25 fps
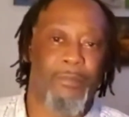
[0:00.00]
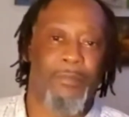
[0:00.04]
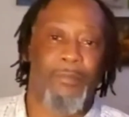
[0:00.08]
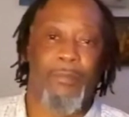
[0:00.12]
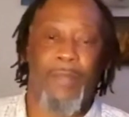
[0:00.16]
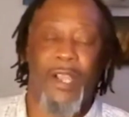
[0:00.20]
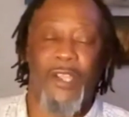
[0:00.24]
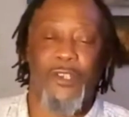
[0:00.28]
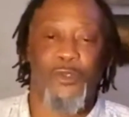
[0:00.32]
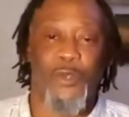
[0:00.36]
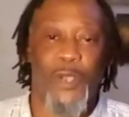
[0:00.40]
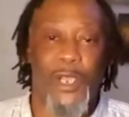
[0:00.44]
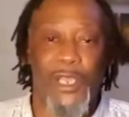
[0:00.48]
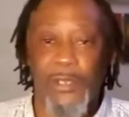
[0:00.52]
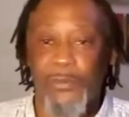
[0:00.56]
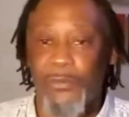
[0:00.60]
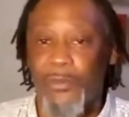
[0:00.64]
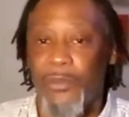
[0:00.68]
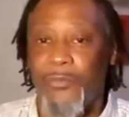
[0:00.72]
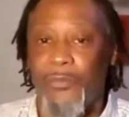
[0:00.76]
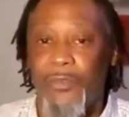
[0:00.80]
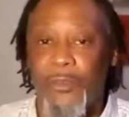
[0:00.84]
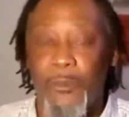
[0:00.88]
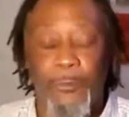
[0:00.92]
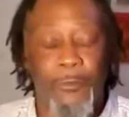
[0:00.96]
my trailer
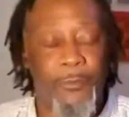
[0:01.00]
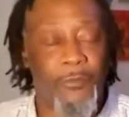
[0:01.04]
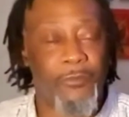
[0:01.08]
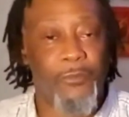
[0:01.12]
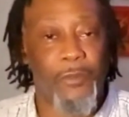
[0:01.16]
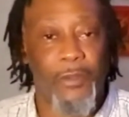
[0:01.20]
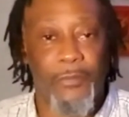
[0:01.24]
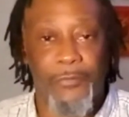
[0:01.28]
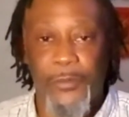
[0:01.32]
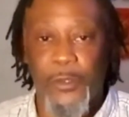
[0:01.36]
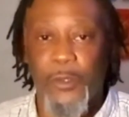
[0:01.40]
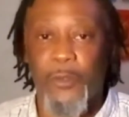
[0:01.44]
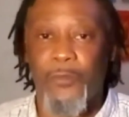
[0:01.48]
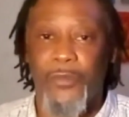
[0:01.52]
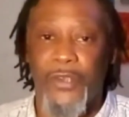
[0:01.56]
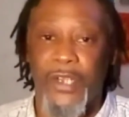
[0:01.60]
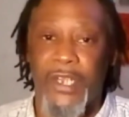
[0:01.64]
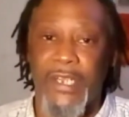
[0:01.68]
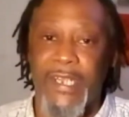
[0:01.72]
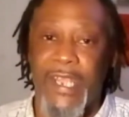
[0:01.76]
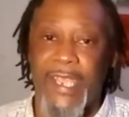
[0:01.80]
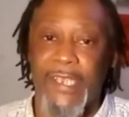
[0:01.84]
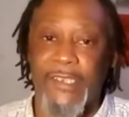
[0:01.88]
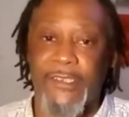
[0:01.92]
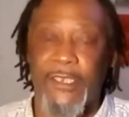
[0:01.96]
review for the
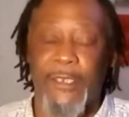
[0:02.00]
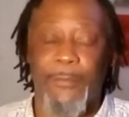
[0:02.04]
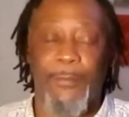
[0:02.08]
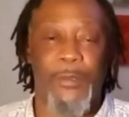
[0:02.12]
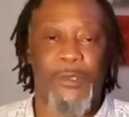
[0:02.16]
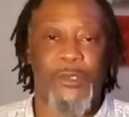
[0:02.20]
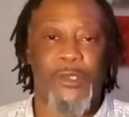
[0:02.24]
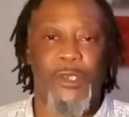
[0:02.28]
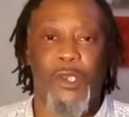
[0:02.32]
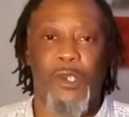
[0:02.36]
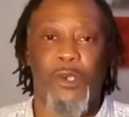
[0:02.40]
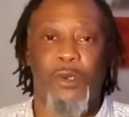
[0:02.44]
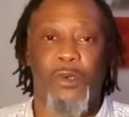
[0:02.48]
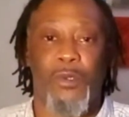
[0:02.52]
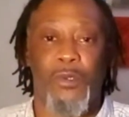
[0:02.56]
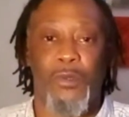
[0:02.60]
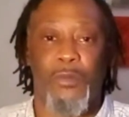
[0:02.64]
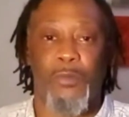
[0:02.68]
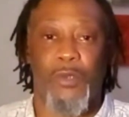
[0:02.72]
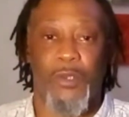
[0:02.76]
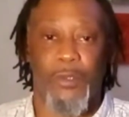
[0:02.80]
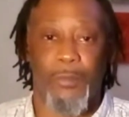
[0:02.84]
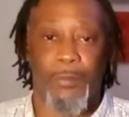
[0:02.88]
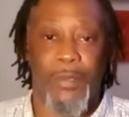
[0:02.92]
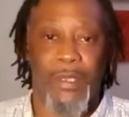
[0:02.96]
next episode
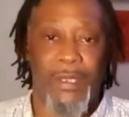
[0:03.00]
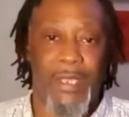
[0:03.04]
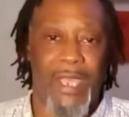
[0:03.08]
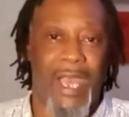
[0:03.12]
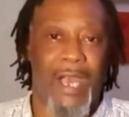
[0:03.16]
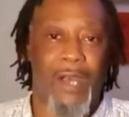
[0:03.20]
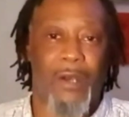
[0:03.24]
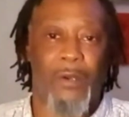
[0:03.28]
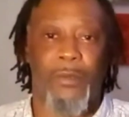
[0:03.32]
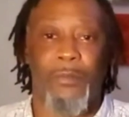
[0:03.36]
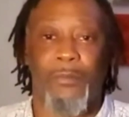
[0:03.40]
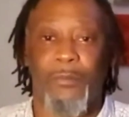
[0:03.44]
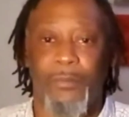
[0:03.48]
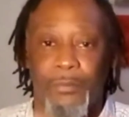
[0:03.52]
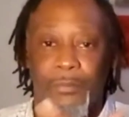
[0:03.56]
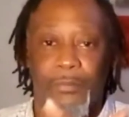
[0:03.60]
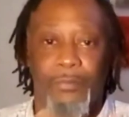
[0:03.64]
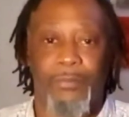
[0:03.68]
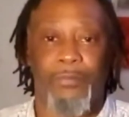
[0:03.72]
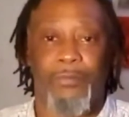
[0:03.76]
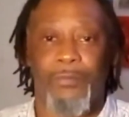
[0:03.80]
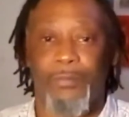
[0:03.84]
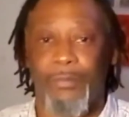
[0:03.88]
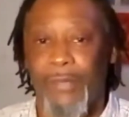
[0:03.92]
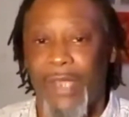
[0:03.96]
will be out
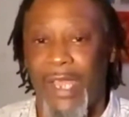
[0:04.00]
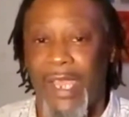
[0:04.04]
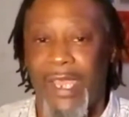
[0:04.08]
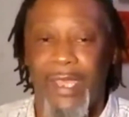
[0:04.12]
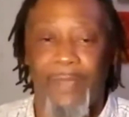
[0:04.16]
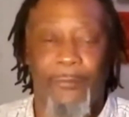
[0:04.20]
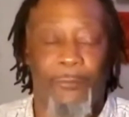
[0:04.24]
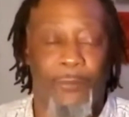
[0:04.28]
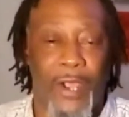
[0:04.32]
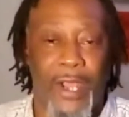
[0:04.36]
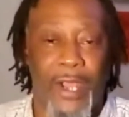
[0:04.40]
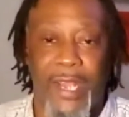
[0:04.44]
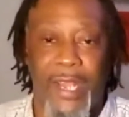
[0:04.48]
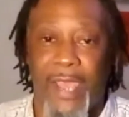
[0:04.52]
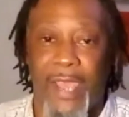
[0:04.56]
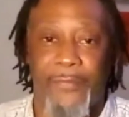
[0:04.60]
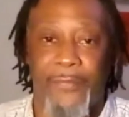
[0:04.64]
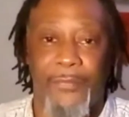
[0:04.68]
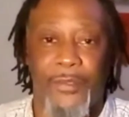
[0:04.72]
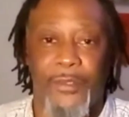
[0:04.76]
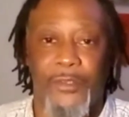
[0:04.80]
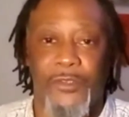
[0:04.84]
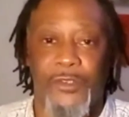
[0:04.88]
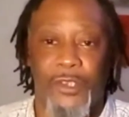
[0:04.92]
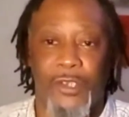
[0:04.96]
like right
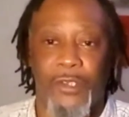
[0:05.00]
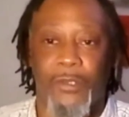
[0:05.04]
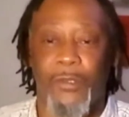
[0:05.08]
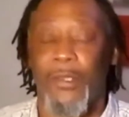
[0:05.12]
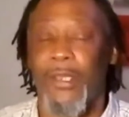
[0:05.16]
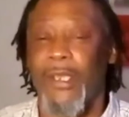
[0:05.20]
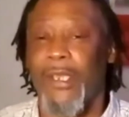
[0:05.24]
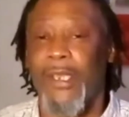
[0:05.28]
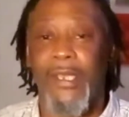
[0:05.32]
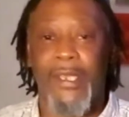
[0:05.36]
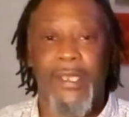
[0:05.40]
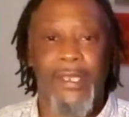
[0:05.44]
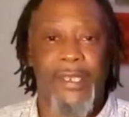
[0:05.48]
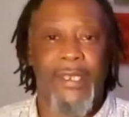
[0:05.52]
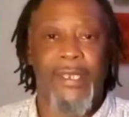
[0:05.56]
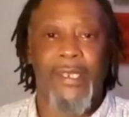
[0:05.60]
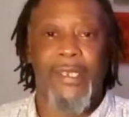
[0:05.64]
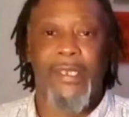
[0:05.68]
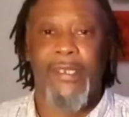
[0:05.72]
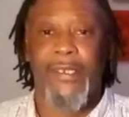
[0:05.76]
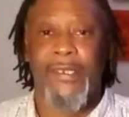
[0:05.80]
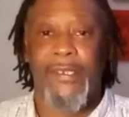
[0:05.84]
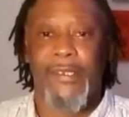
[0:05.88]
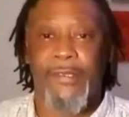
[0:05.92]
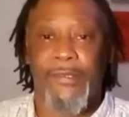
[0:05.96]
after. So
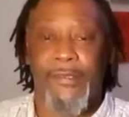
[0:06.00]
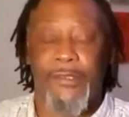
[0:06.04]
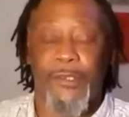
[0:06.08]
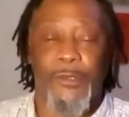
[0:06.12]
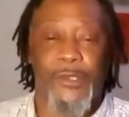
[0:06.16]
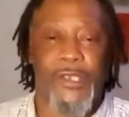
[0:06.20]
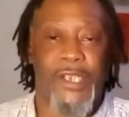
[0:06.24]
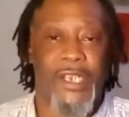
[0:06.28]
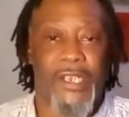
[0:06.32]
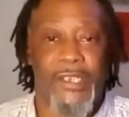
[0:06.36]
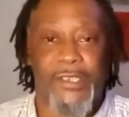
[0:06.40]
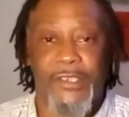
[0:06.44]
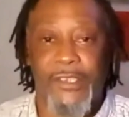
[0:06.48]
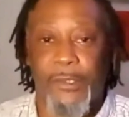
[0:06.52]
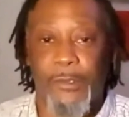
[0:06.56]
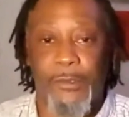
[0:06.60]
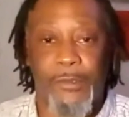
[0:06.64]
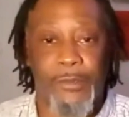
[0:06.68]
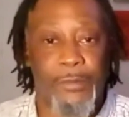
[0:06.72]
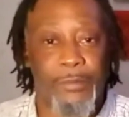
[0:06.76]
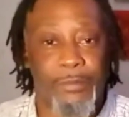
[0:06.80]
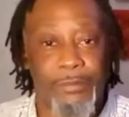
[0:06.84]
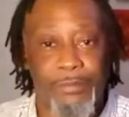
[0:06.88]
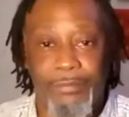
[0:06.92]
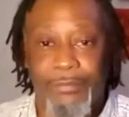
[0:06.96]
yeah, so
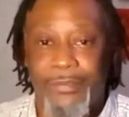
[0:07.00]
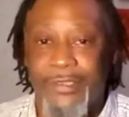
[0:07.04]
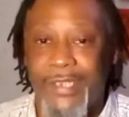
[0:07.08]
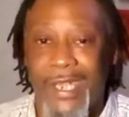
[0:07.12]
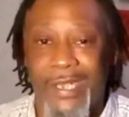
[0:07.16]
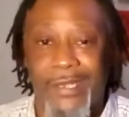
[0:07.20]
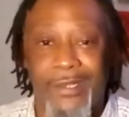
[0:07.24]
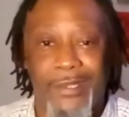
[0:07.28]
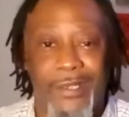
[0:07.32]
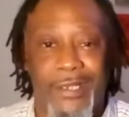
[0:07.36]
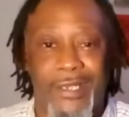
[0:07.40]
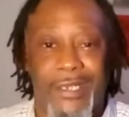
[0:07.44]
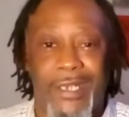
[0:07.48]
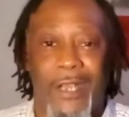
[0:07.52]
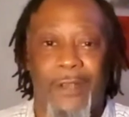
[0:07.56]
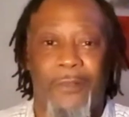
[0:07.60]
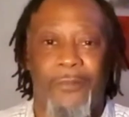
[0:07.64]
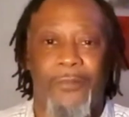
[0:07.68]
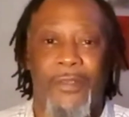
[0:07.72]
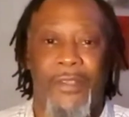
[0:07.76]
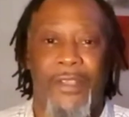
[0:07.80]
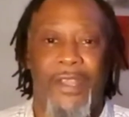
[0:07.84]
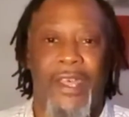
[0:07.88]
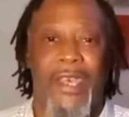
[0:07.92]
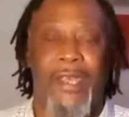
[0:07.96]
stay looking out
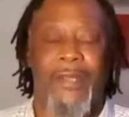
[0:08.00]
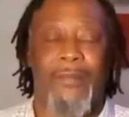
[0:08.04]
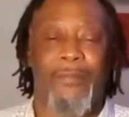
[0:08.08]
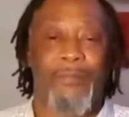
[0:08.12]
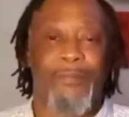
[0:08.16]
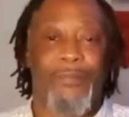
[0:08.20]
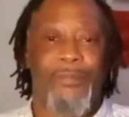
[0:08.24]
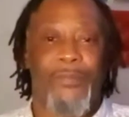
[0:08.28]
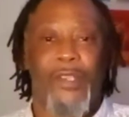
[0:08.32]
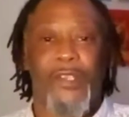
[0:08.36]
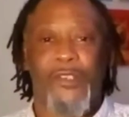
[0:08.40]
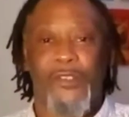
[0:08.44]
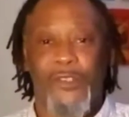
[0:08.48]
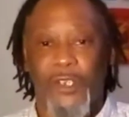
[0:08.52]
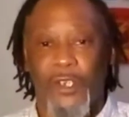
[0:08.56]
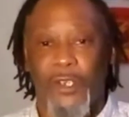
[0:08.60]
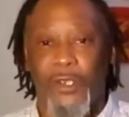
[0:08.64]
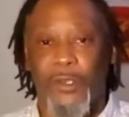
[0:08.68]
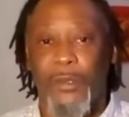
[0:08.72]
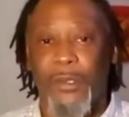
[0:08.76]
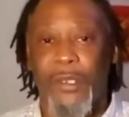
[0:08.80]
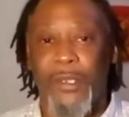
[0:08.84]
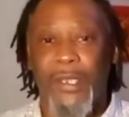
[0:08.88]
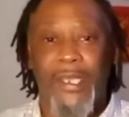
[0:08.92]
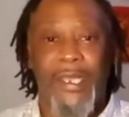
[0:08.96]
for that.
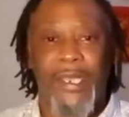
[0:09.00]
So